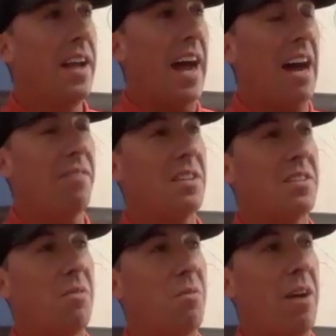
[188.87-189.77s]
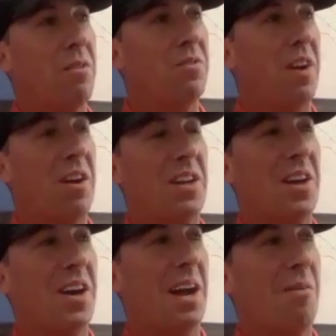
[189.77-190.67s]
I was very
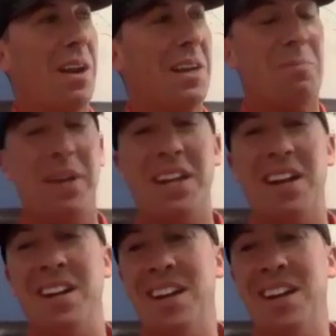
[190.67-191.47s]
young, I wanted to be a